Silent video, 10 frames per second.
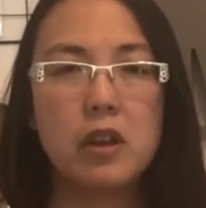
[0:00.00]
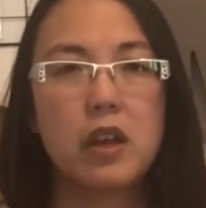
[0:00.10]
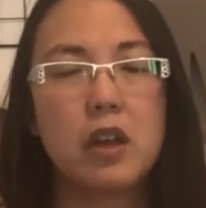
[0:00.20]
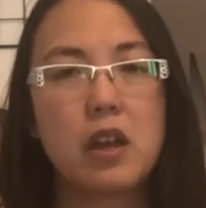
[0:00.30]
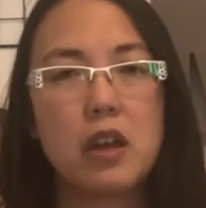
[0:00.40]

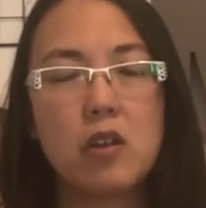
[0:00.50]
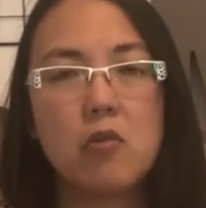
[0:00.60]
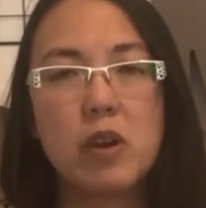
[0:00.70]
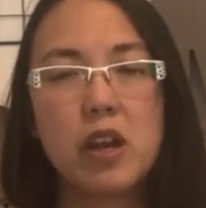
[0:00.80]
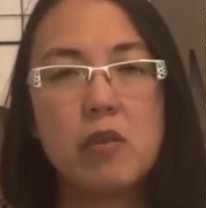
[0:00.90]
Can I
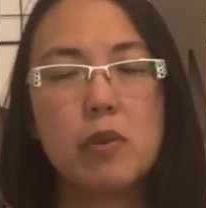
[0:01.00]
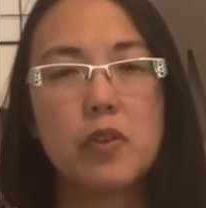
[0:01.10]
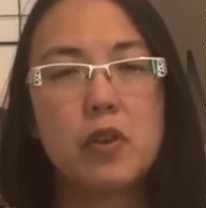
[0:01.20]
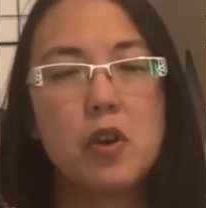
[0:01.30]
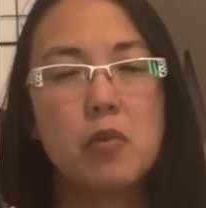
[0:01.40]
get away
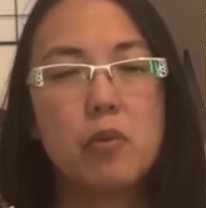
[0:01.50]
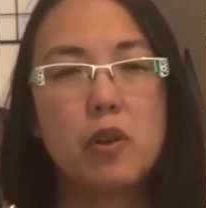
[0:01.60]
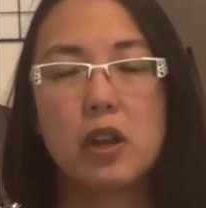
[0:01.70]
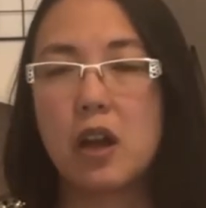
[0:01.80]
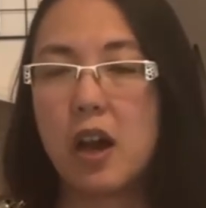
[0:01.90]
with
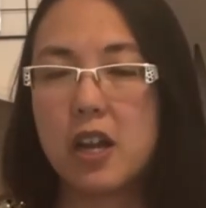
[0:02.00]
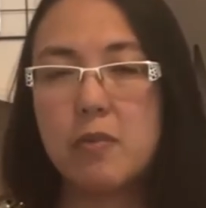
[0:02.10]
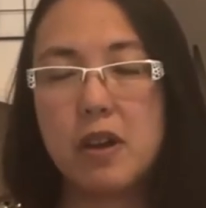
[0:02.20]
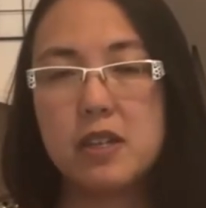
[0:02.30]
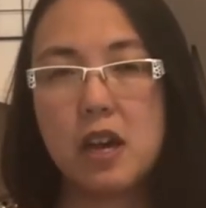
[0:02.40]
putting a
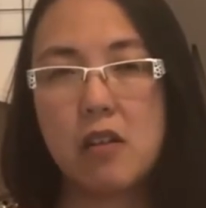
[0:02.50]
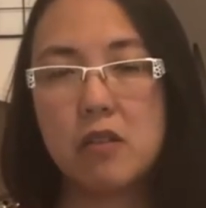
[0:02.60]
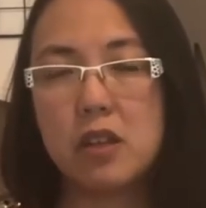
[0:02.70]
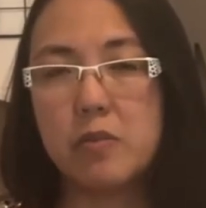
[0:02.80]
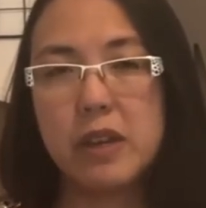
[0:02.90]
hide-a-bed
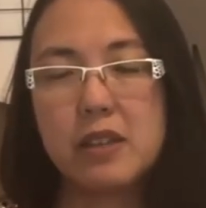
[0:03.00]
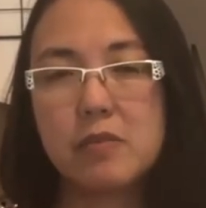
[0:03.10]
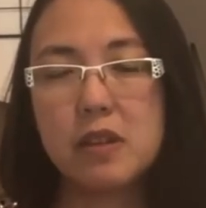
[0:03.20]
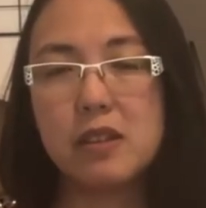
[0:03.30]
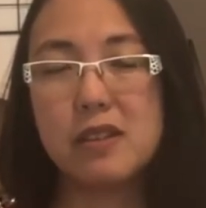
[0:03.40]
down in the
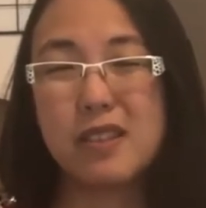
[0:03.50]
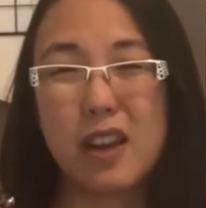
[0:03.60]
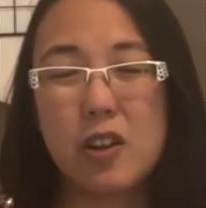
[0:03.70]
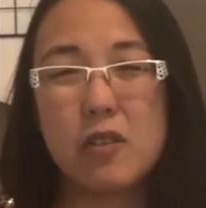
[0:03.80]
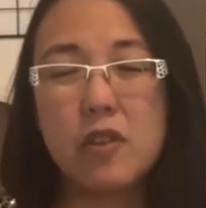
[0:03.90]
basement
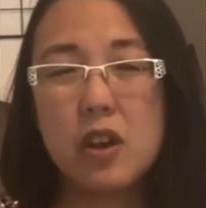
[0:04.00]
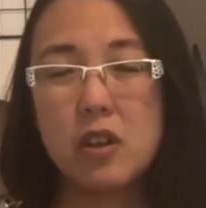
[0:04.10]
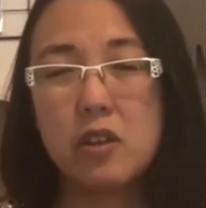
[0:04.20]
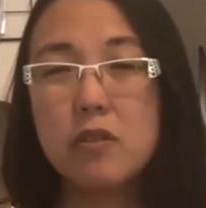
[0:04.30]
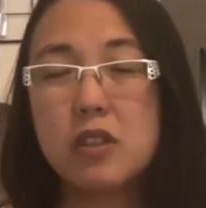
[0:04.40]
instead of
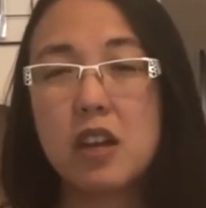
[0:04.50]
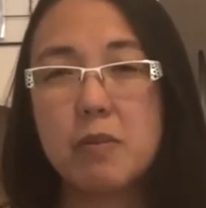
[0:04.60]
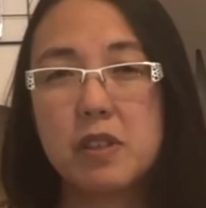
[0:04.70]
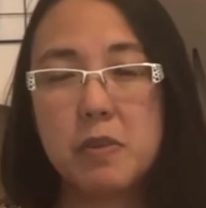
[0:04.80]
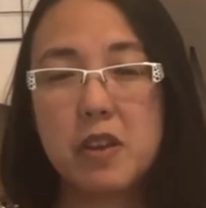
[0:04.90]
using
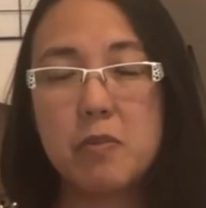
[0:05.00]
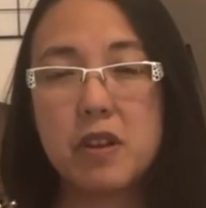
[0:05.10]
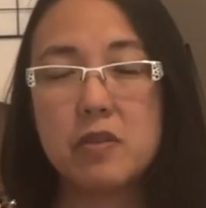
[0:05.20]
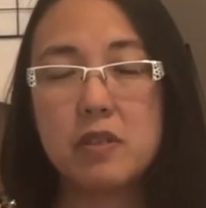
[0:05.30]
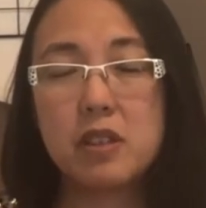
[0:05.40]
up a
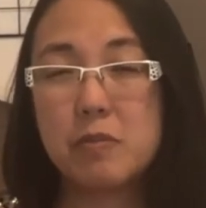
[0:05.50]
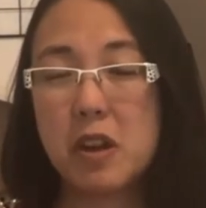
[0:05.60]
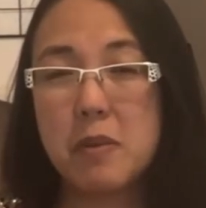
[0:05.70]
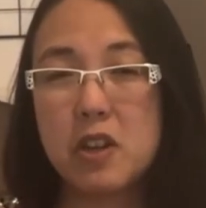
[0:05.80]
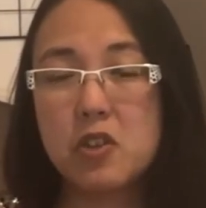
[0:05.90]

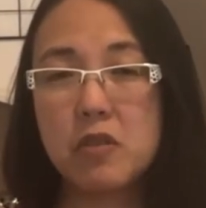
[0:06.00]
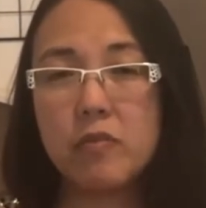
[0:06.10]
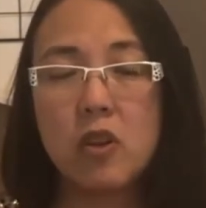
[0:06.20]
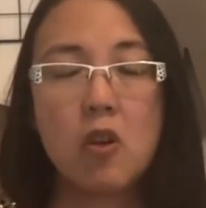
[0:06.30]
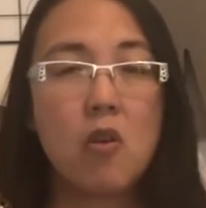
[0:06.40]
spare
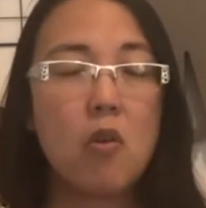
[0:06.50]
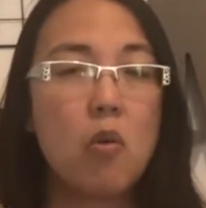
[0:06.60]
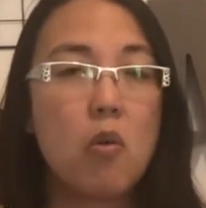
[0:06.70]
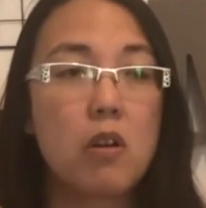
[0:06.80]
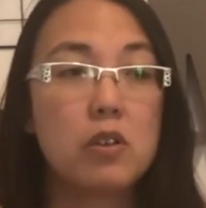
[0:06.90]
bedroom?
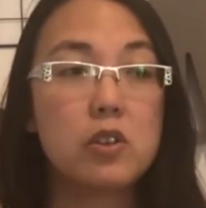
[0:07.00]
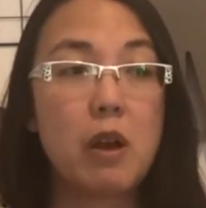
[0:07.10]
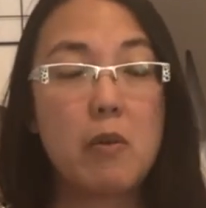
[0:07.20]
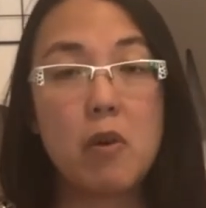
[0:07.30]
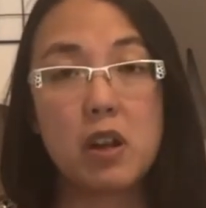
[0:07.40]
Or do
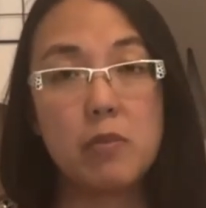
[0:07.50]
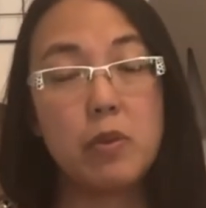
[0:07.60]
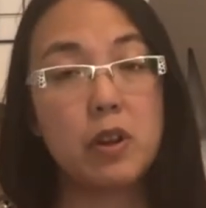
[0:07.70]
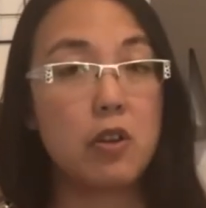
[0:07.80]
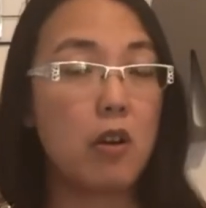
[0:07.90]
I want
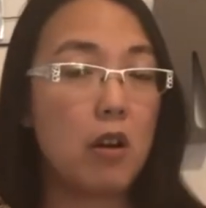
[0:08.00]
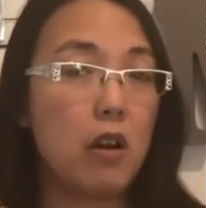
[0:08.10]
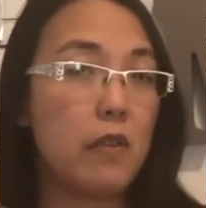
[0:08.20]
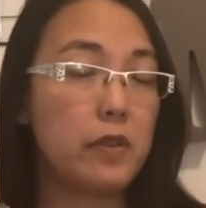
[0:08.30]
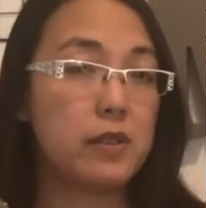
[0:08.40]
to put an
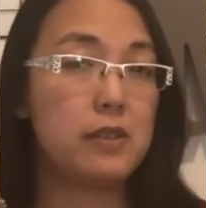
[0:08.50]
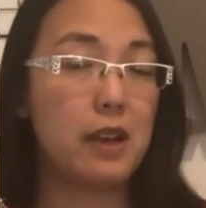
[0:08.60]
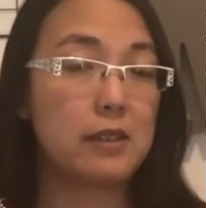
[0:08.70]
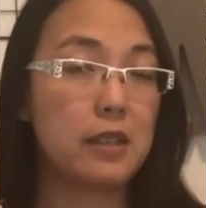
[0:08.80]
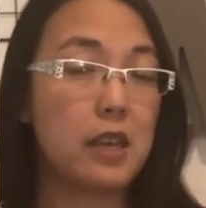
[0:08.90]
office
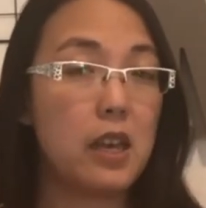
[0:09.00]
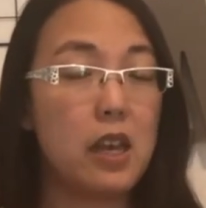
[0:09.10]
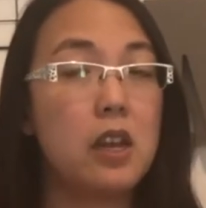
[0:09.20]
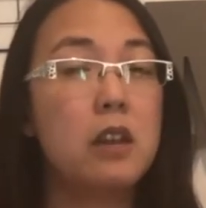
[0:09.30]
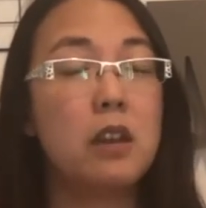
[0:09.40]
desk
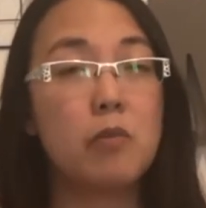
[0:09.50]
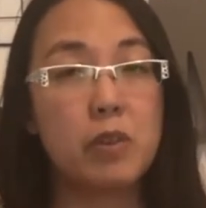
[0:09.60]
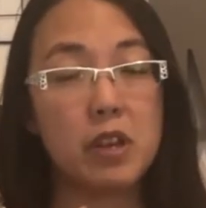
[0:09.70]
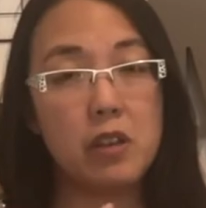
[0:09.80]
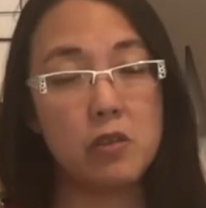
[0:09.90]
in and
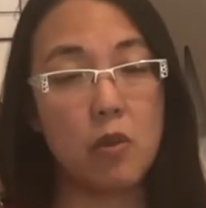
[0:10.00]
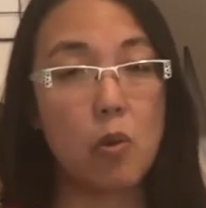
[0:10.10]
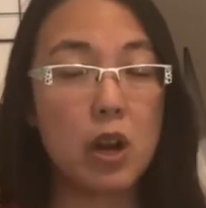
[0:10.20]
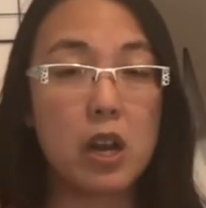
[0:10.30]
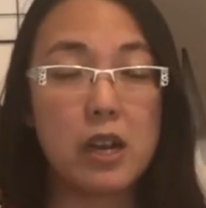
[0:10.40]

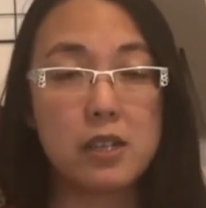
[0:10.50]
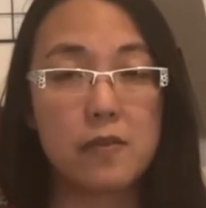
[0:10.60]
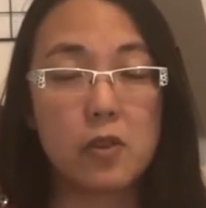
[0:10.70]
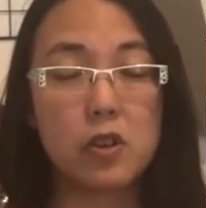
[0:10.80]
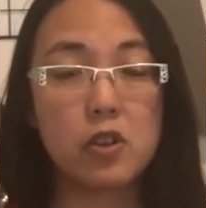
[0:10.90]
reorganize the
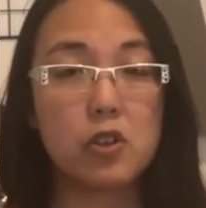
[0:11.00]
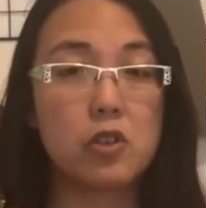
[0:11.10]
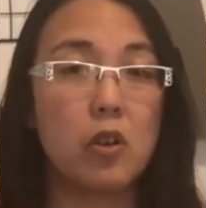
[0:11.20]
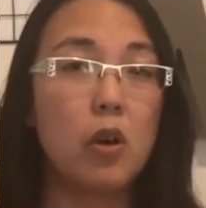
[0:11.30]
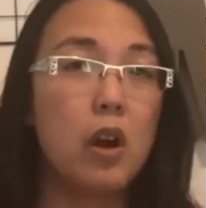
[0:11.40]
furniture
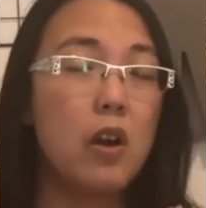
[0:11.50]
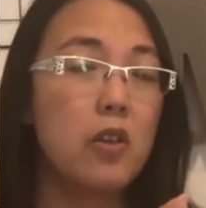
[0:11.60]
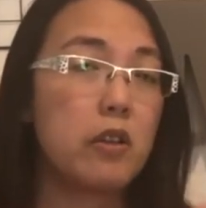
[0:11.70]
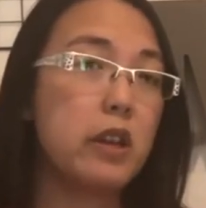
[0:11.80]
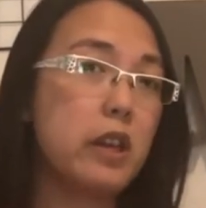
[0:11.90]
so
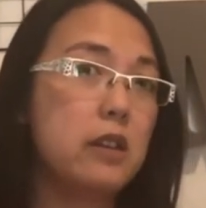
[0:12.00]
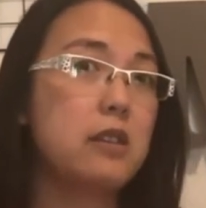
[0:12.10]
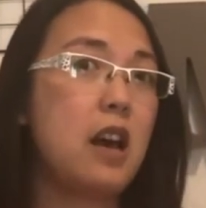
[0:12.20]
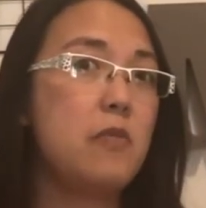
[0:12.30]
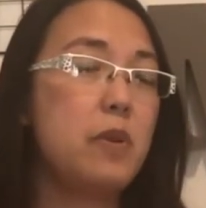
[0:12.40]
there
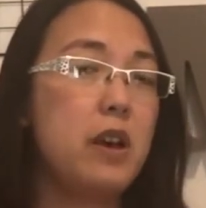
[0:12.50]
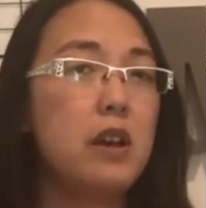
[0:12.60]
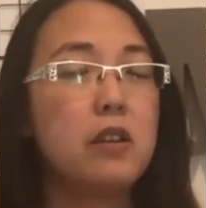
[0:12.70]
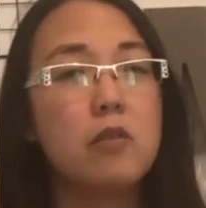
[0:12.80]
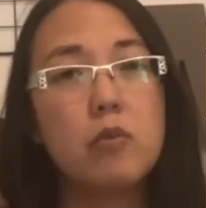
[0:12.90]
is that
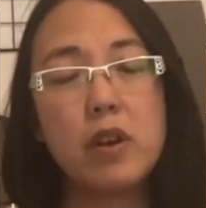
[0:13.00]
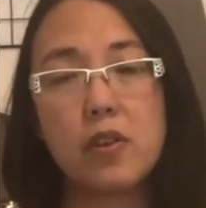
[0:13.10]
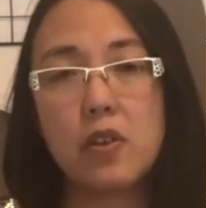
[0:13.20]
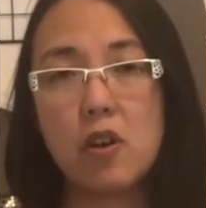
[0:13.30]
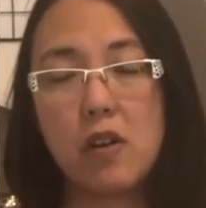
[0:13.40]
bed
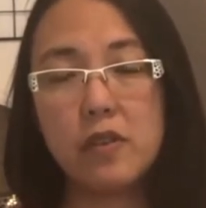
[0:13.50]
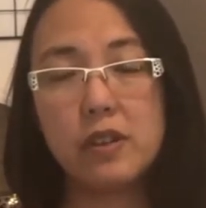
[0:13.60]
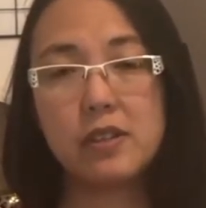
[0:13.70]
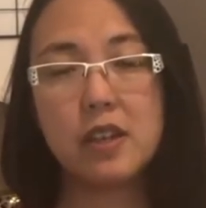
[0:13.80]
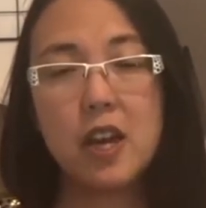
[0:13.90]
with an
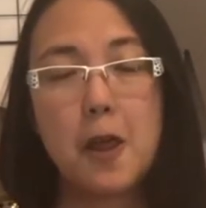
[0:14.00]
office?